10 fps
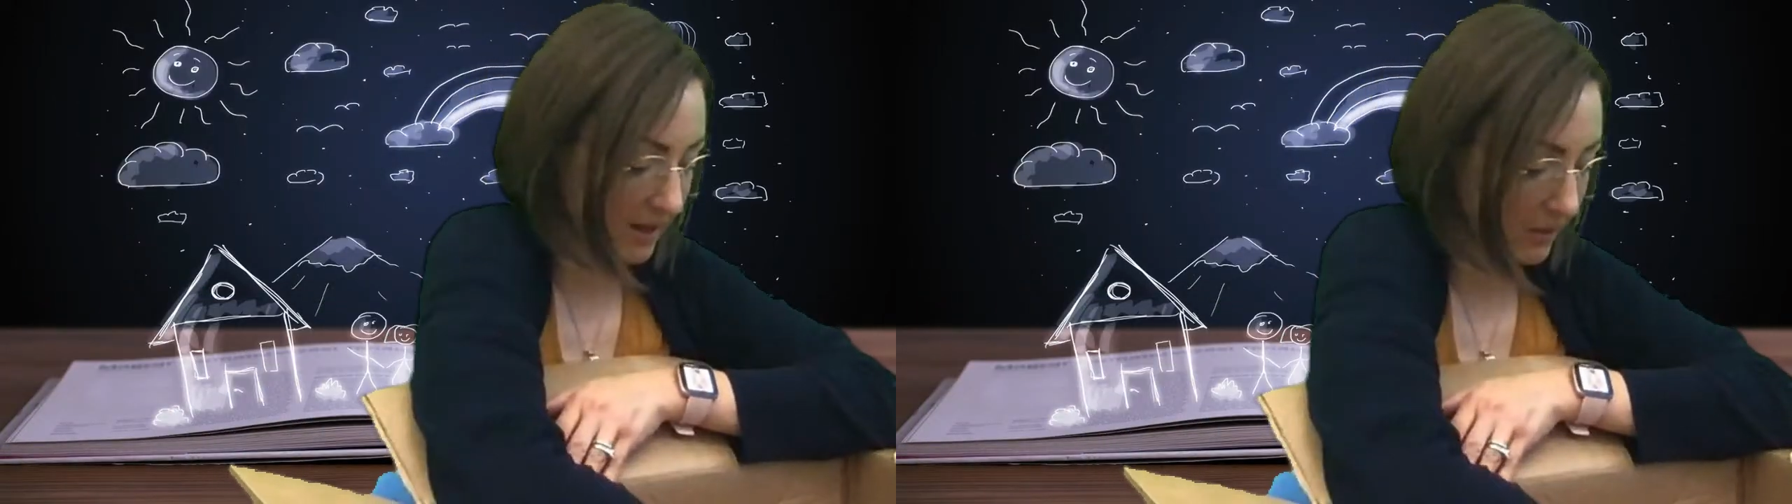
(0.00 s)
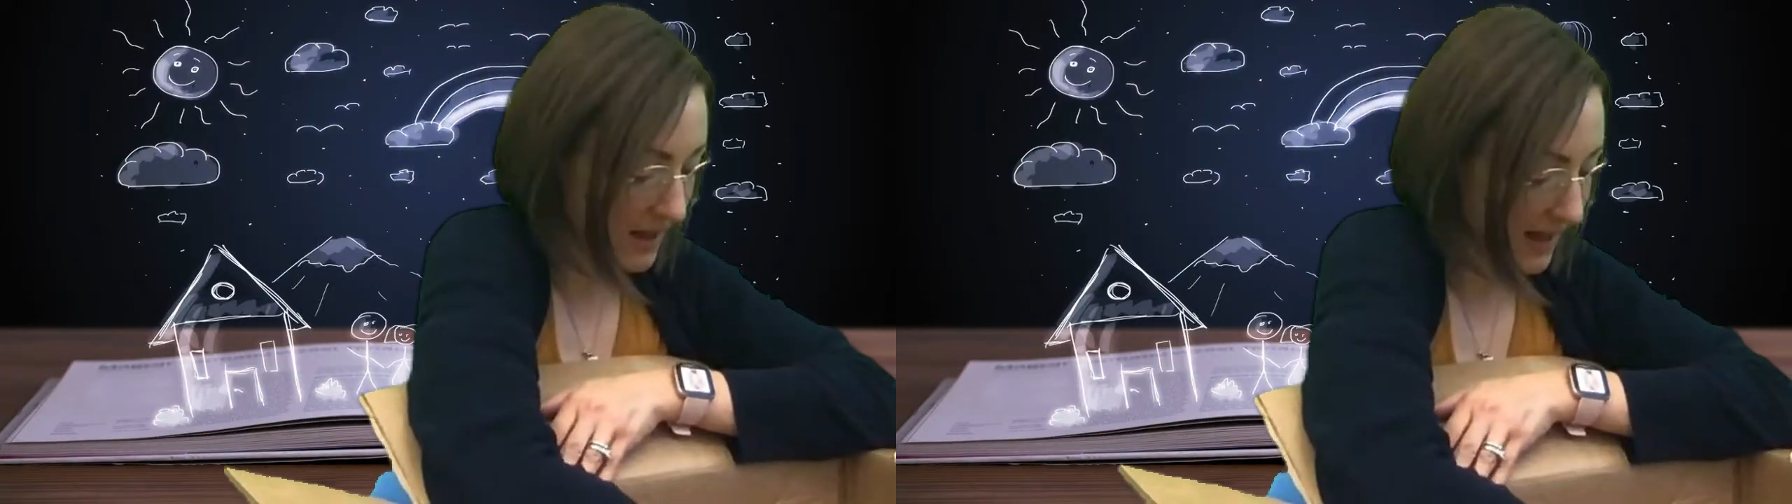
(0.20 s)

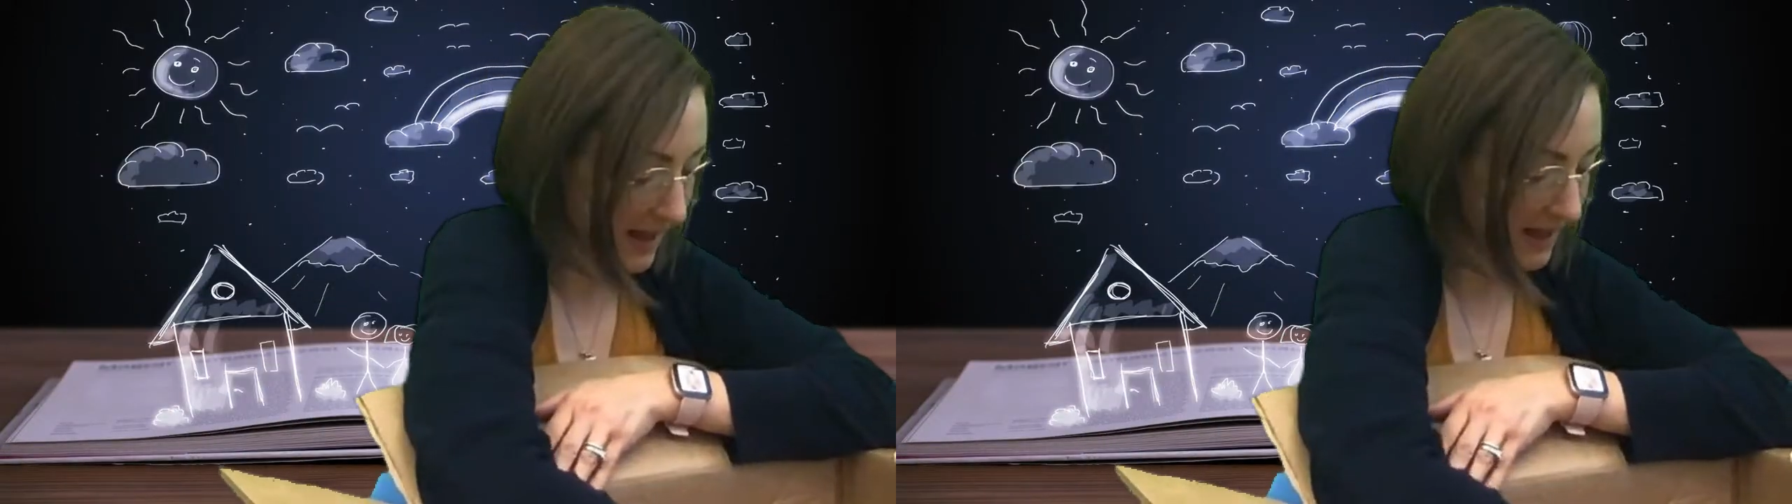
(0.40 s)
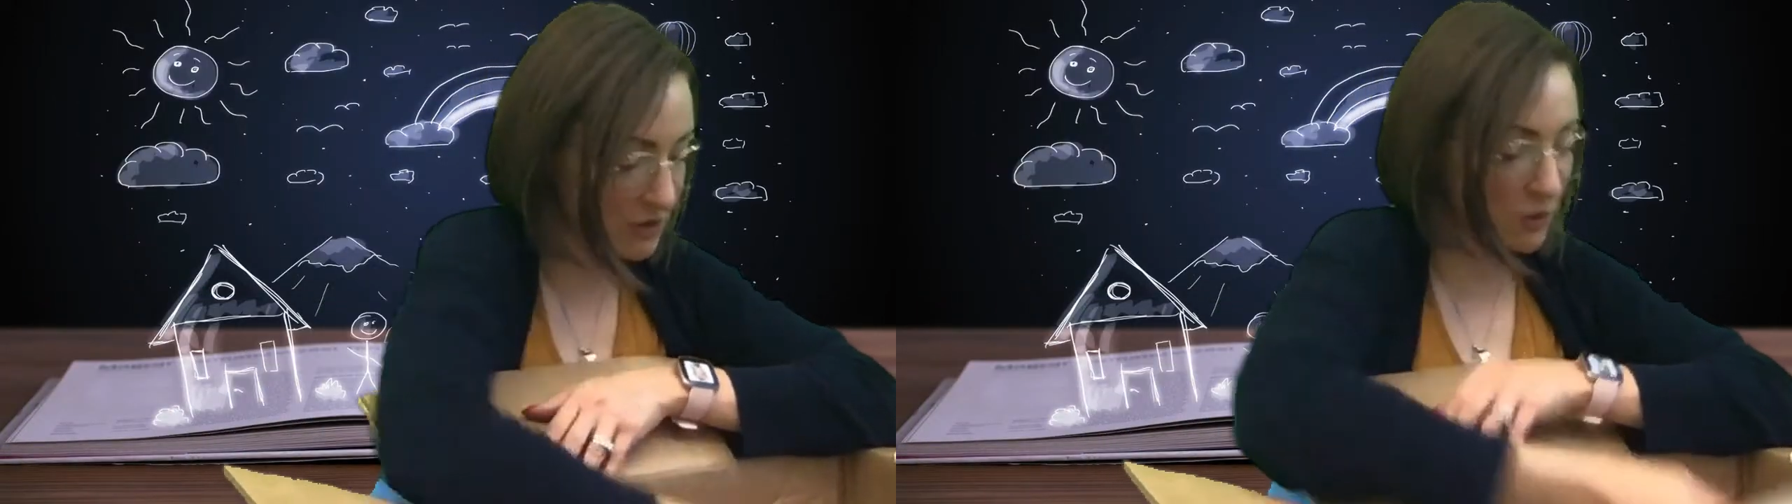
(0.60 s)
We
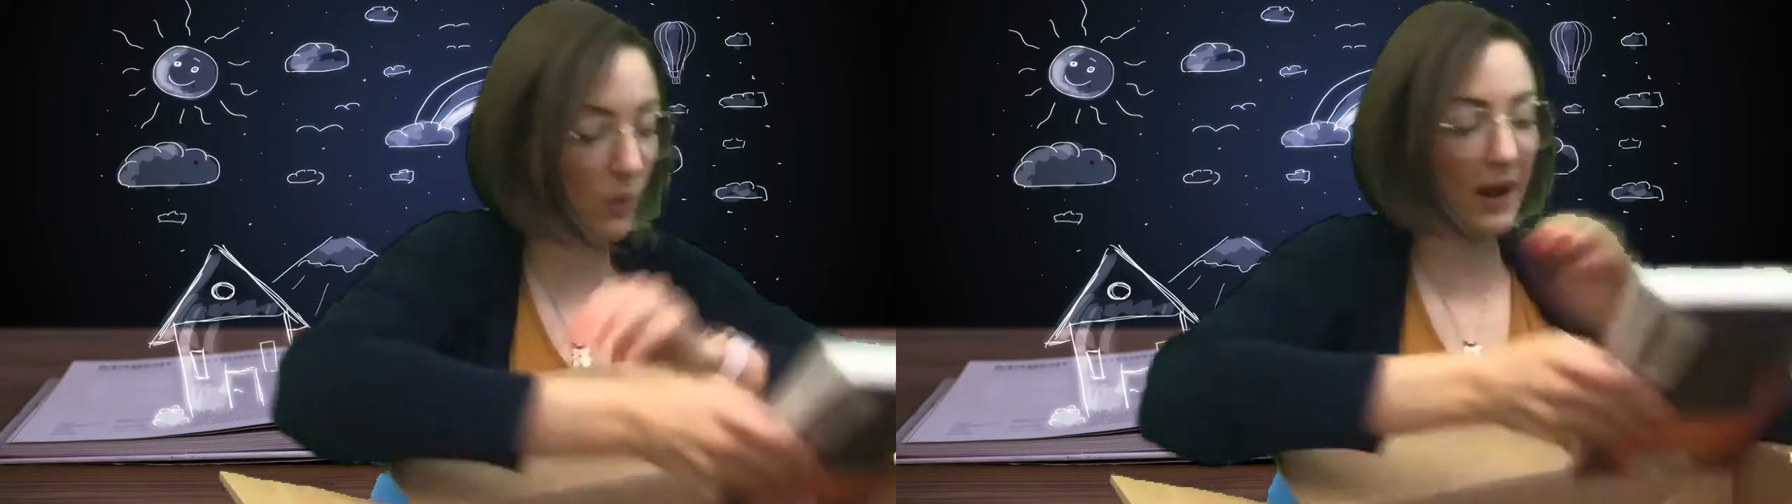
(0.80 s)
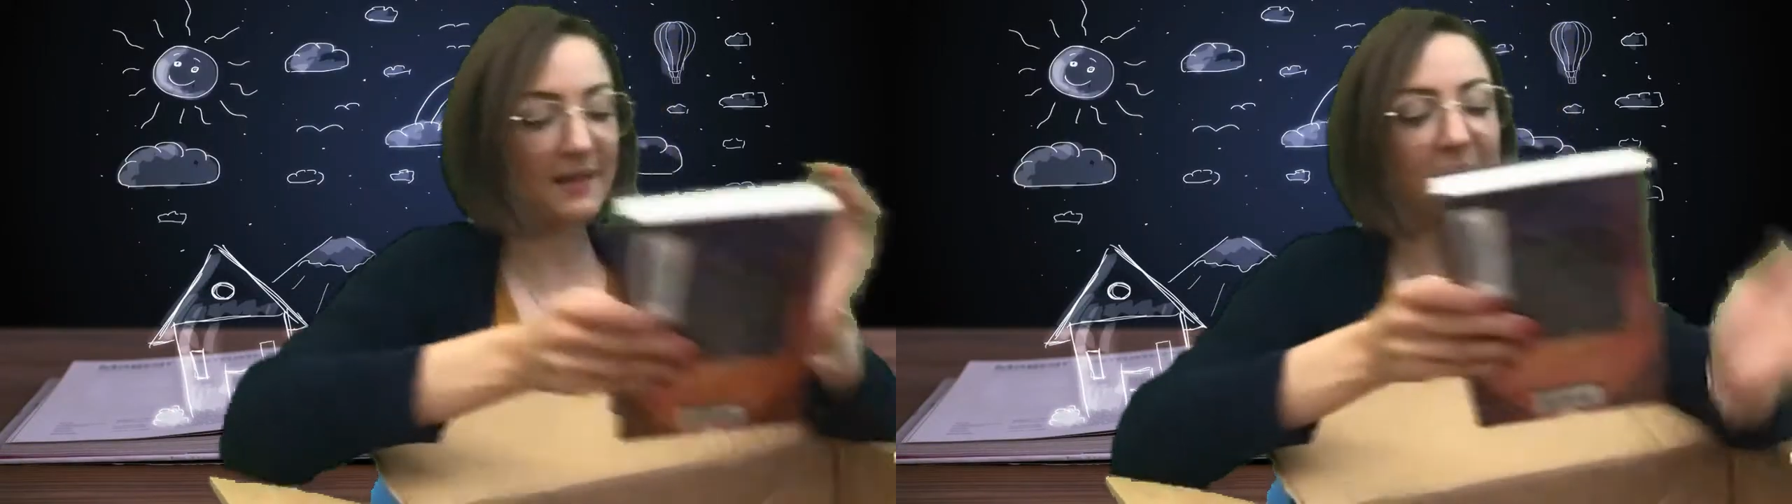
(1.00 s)
have
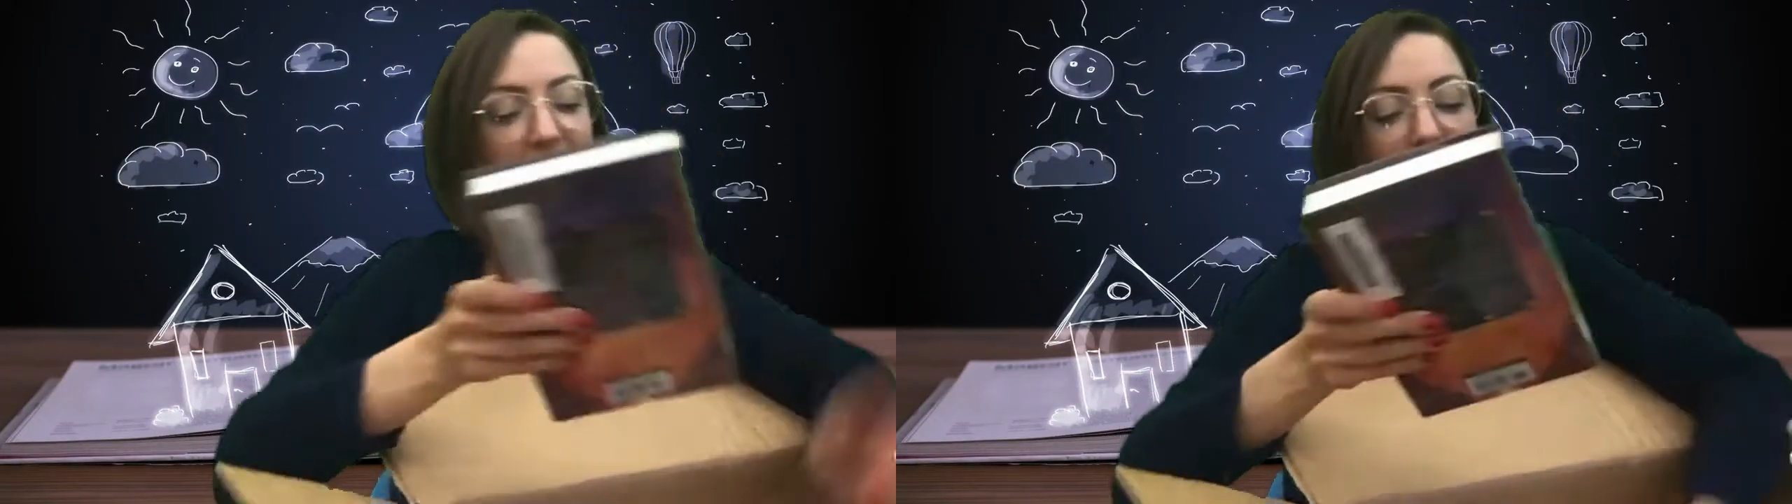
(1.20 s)
Twilight